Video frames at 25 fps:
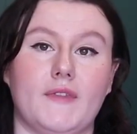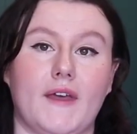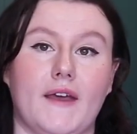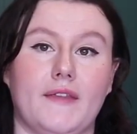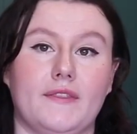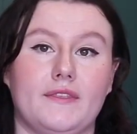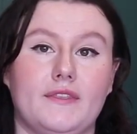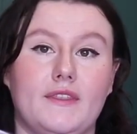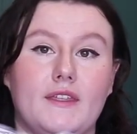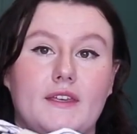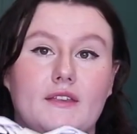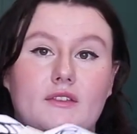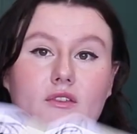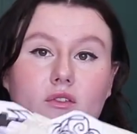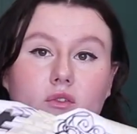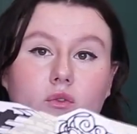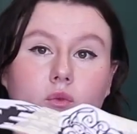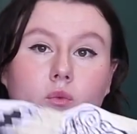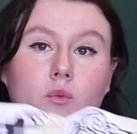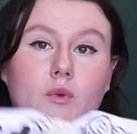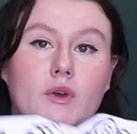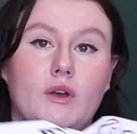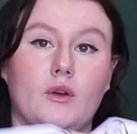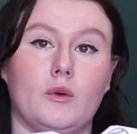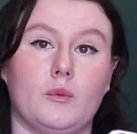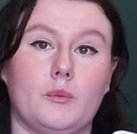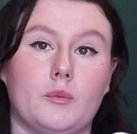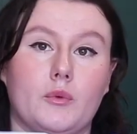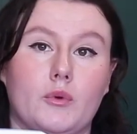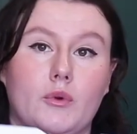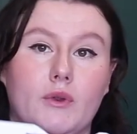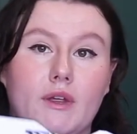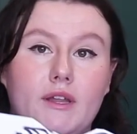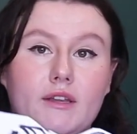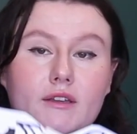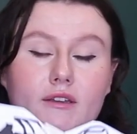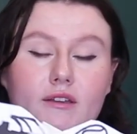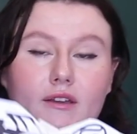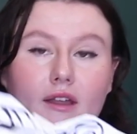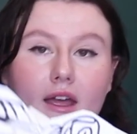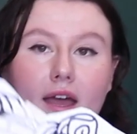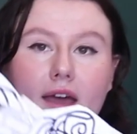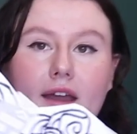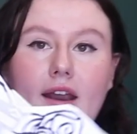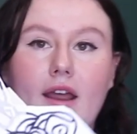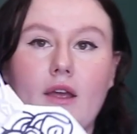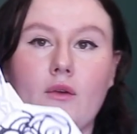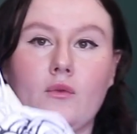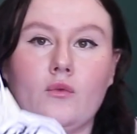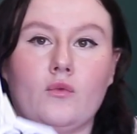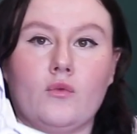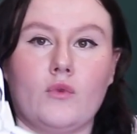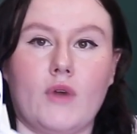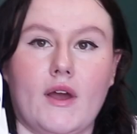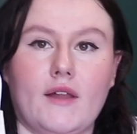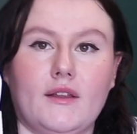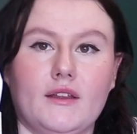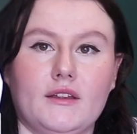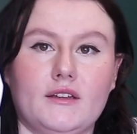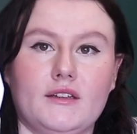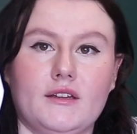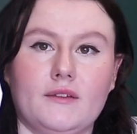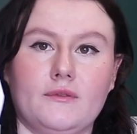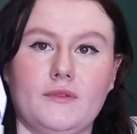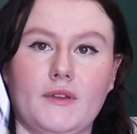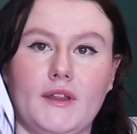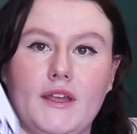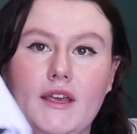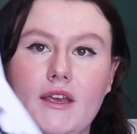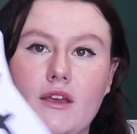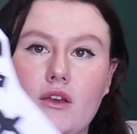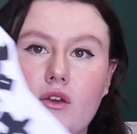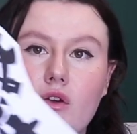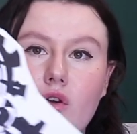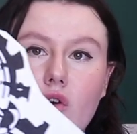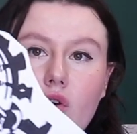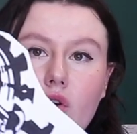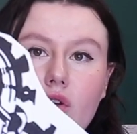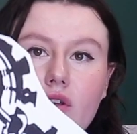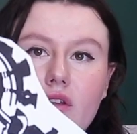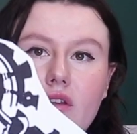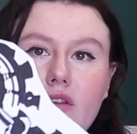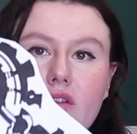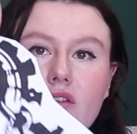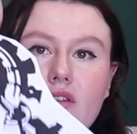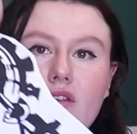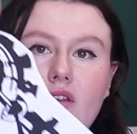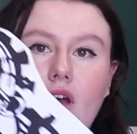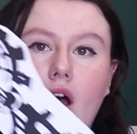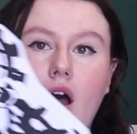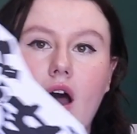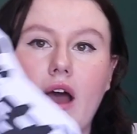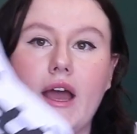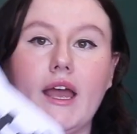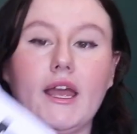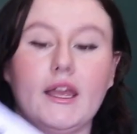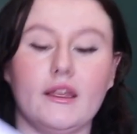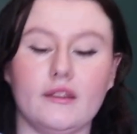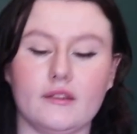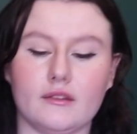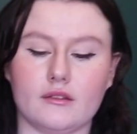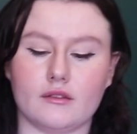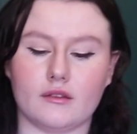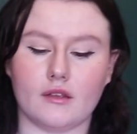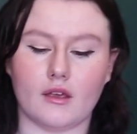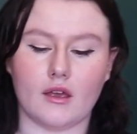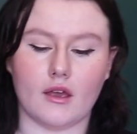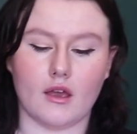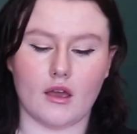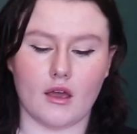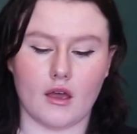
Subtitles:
that this will print at a relatively good size,